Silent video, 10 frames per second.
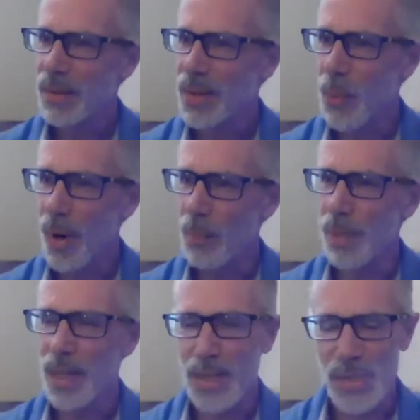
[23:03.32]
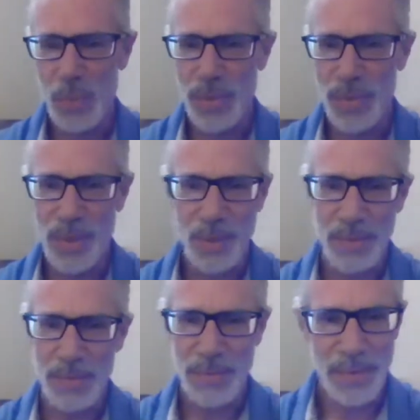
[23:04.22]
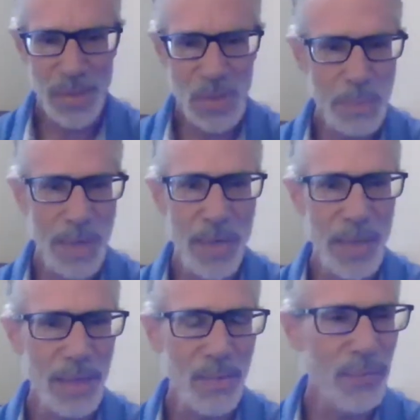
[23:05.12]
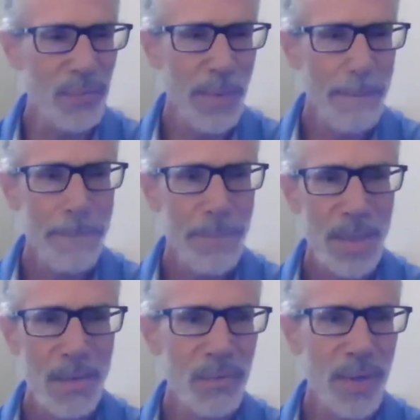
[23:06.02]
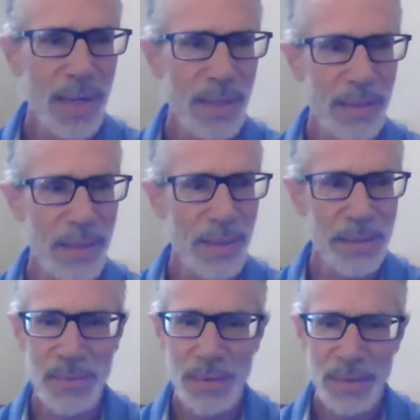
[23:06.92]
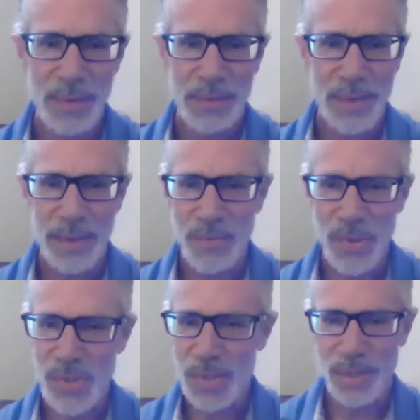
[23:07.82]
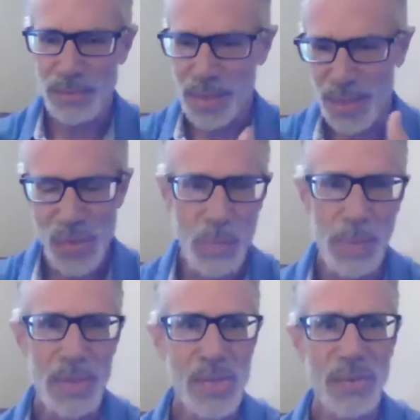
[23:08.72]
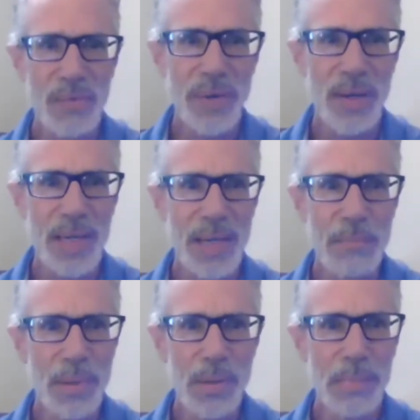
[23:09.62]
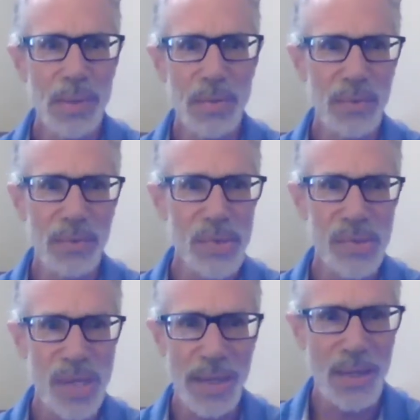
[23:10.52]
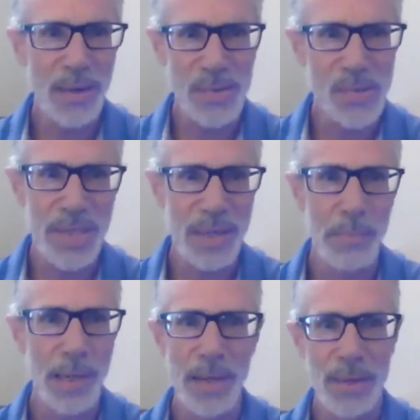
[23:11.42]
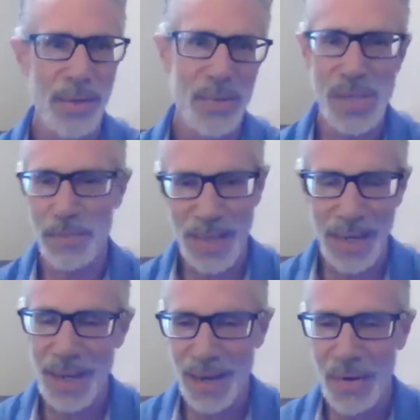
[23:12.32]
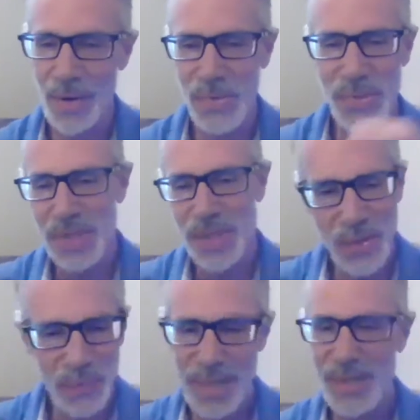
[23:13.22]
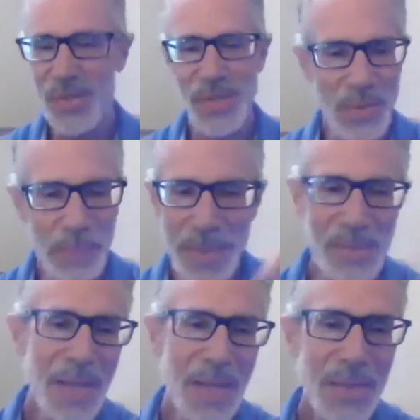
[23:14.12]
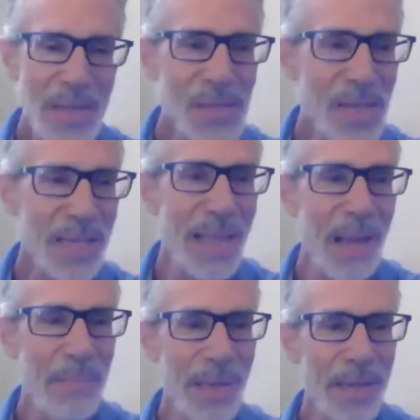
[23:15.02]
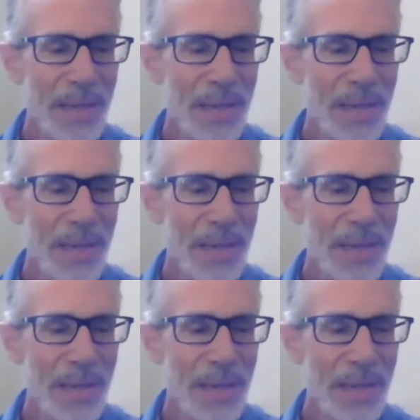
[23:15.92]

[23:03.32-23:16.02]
want to play this with the spirit of like just the exuberance of Honey Boo Boo sucking on a stick of butter or something. I don't know, just goofy, stupid things like that. But